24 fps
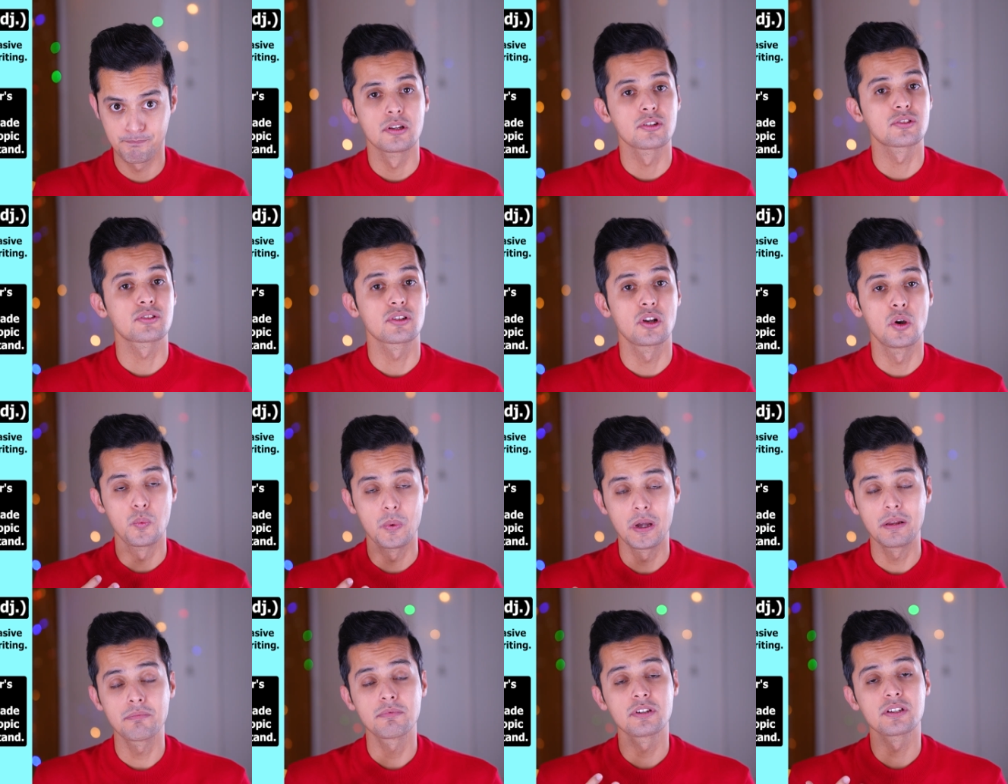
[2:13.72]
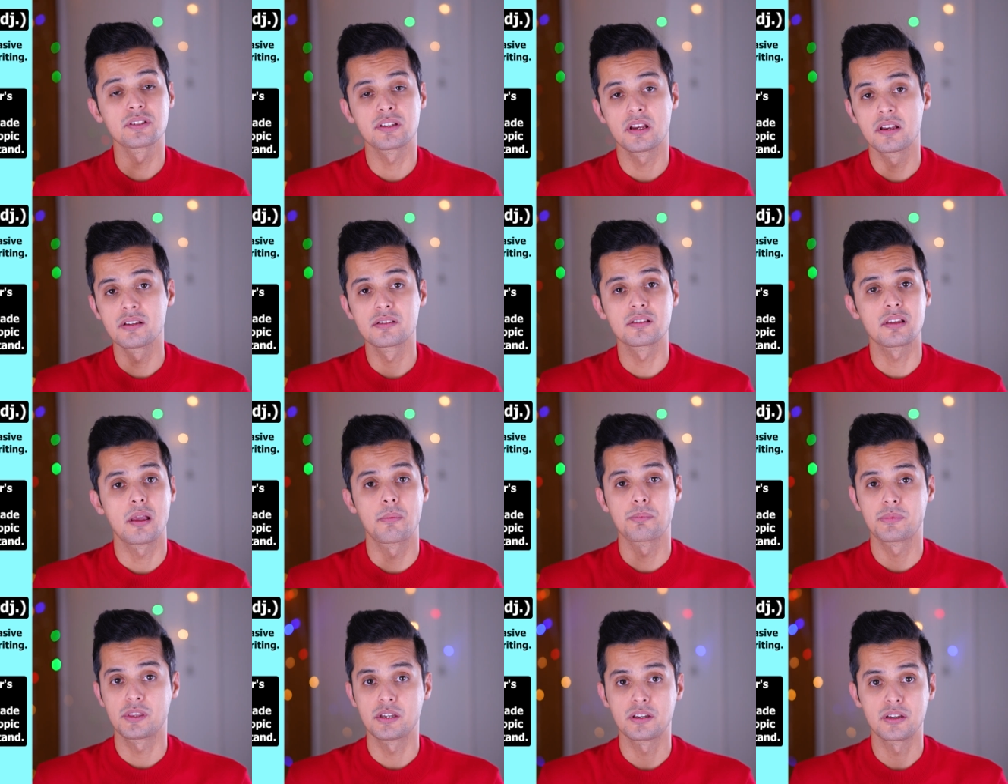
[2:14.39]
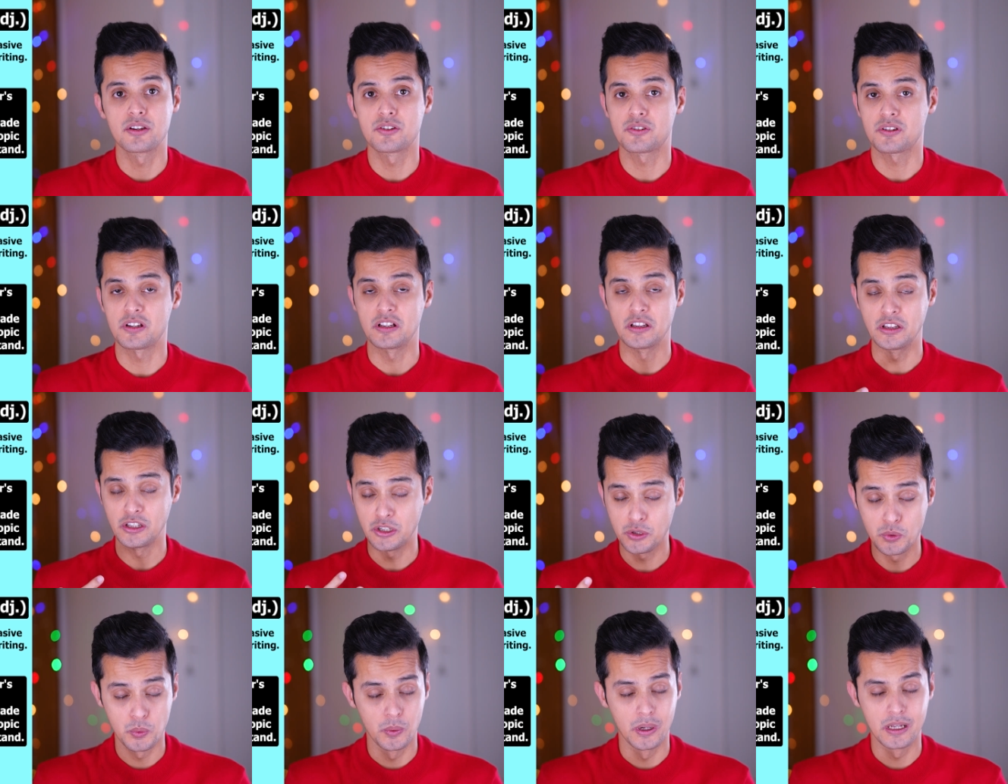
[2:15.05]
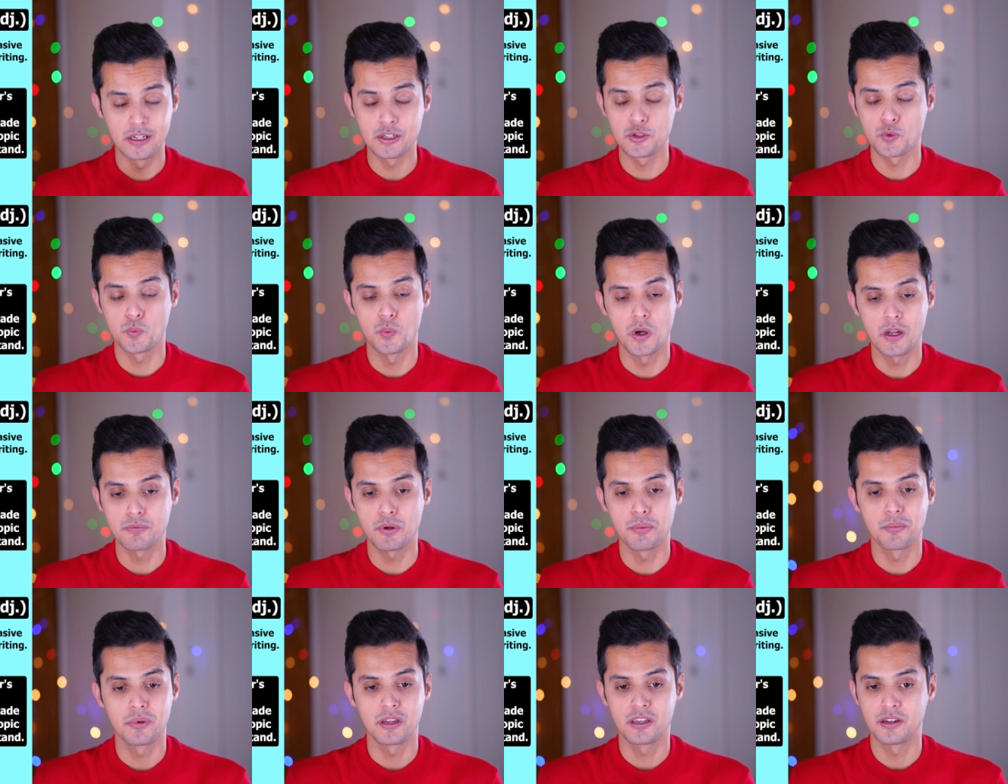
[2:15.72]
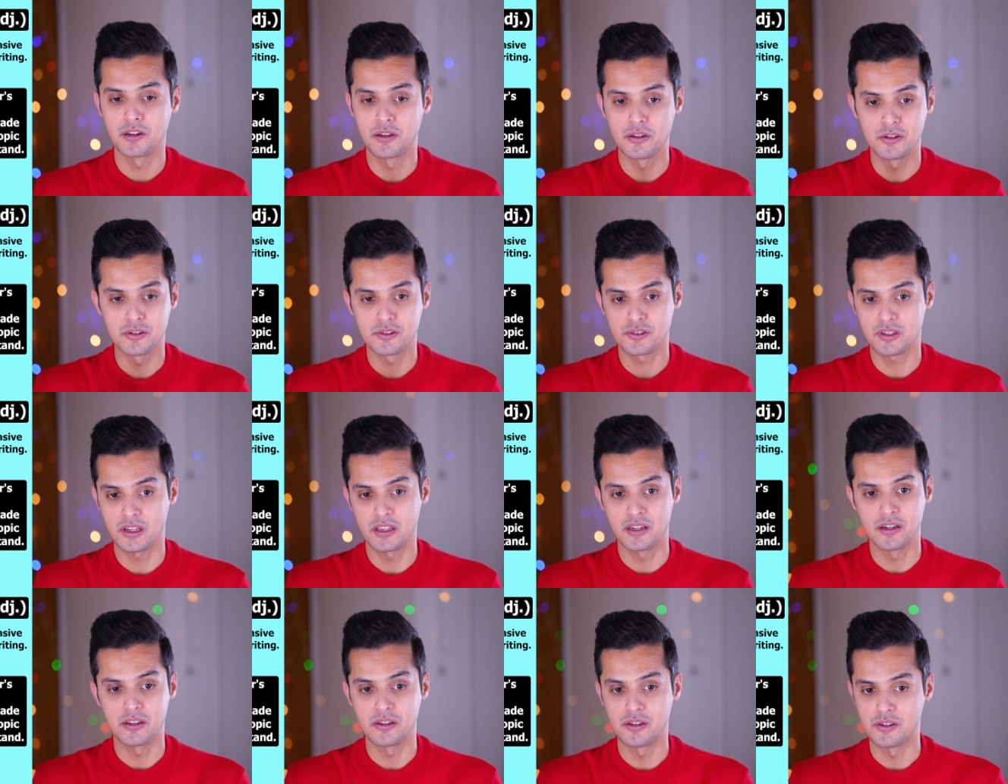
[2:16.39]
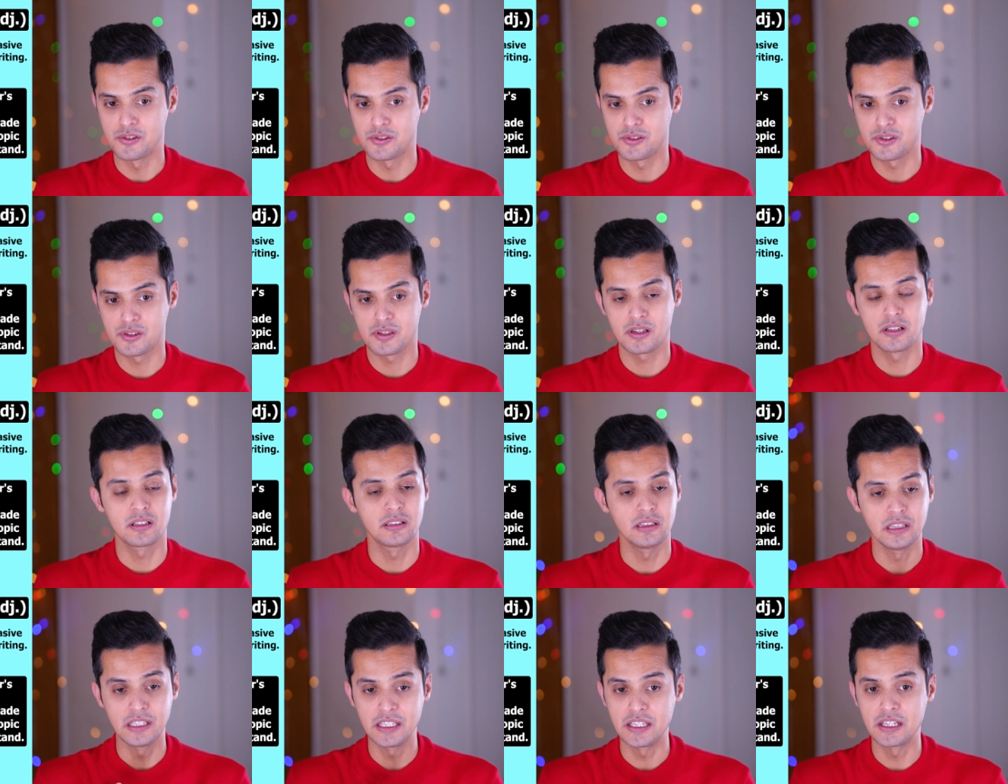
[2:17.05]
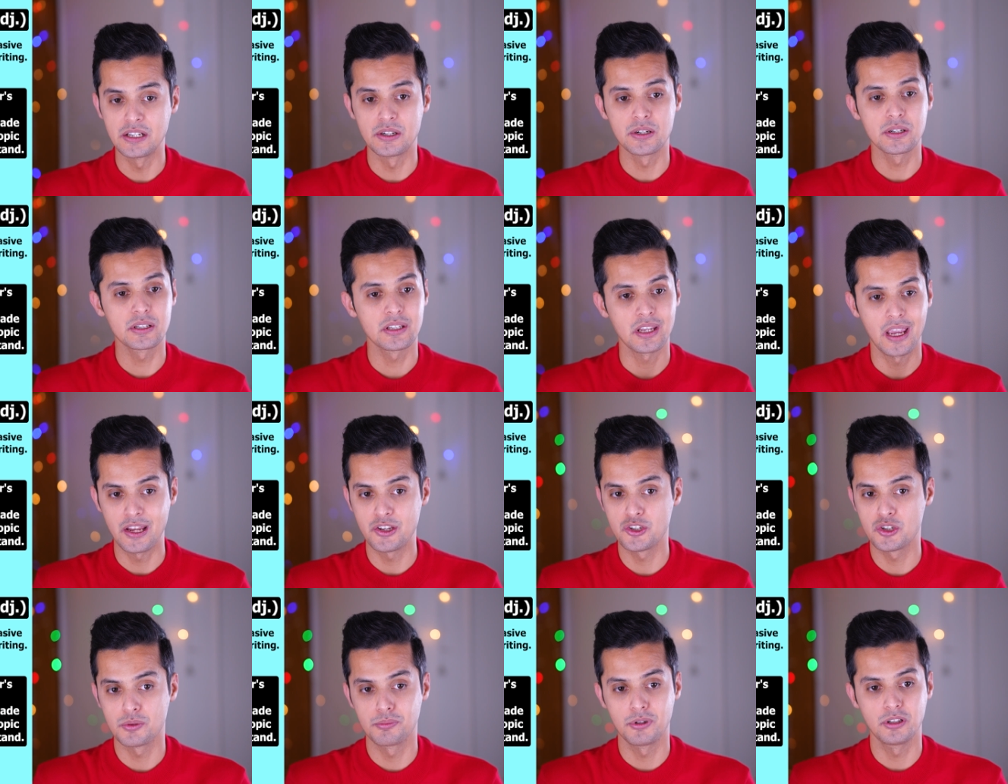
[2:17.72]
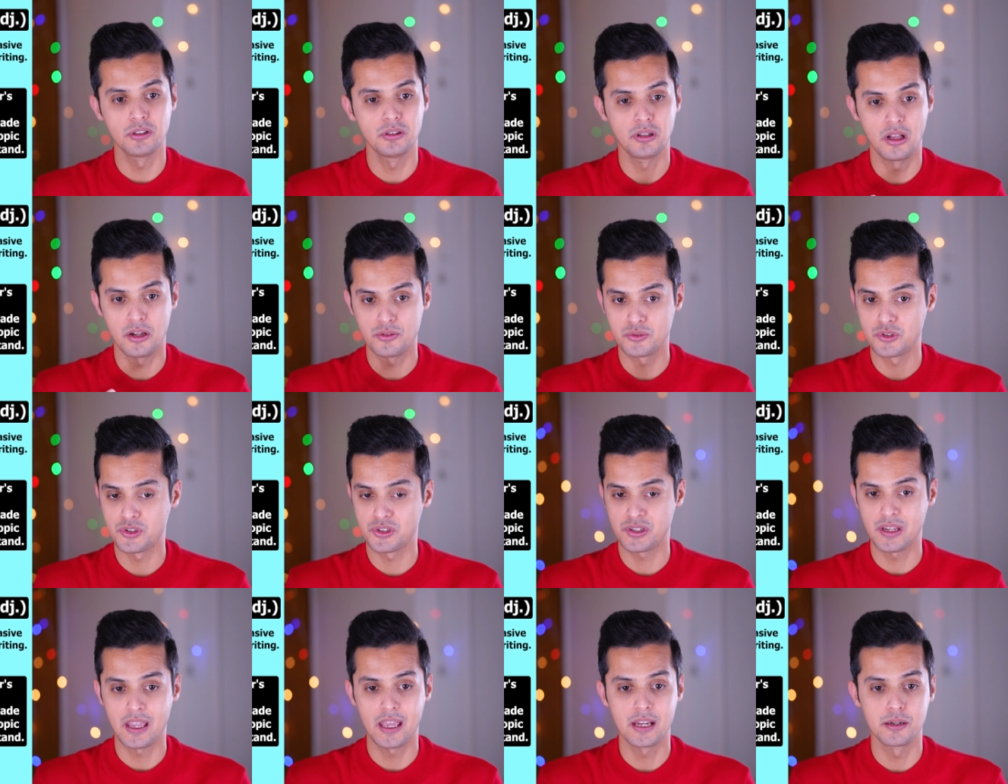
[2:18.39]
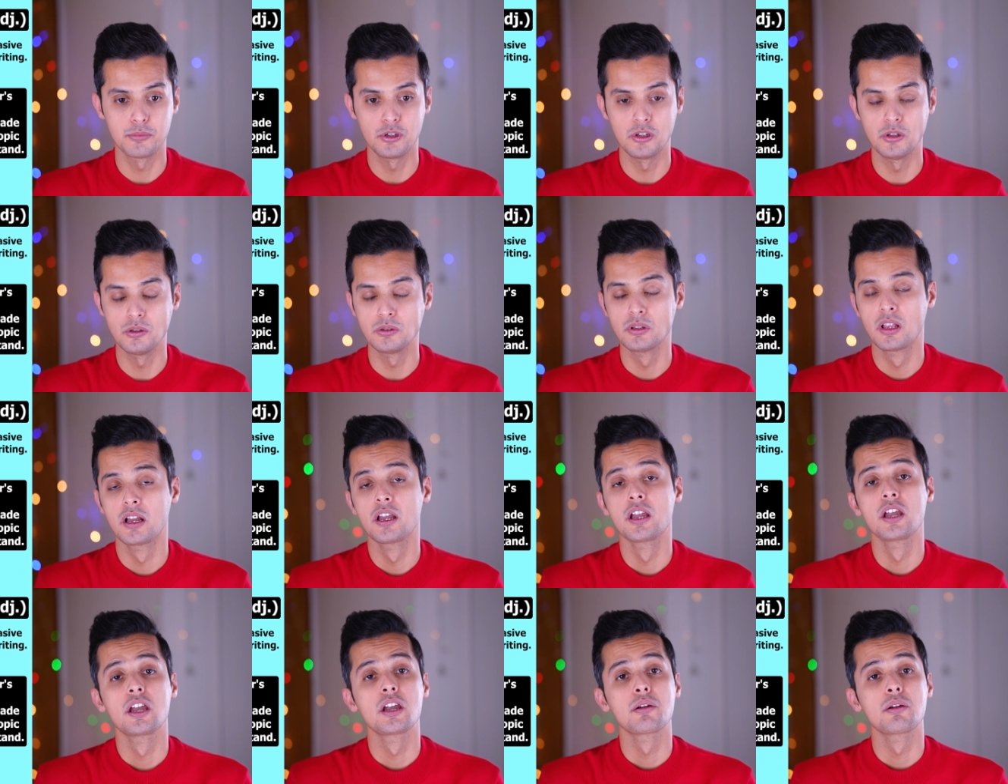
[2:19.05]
So when we say something is eloquent, what we mean is it is clear, tangible, understandable,